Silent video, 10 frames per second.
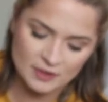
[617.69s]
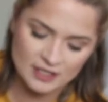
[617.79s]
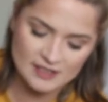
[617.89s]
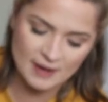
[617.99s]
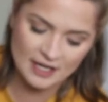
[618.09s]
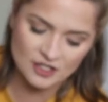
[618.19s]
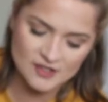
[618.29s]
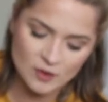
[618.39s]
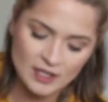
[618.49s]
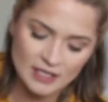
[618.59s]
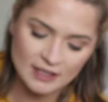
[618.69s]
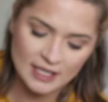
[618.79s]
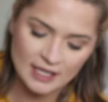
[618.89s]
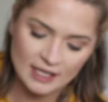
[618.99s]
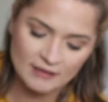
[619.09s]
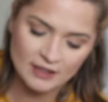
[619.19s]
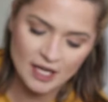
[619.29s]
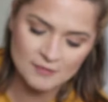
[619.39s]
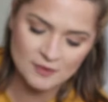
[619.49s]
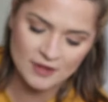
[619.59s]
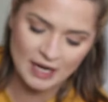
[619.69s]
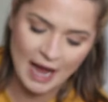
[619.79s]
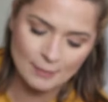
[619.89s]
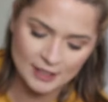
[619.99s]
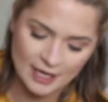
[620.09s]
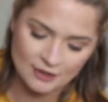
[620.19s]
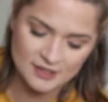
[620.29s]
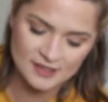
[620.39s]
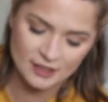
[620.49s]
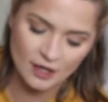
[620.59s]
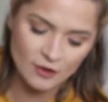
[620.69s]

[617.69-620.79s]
but it is packaged so neatly, even comes with an applicator stick.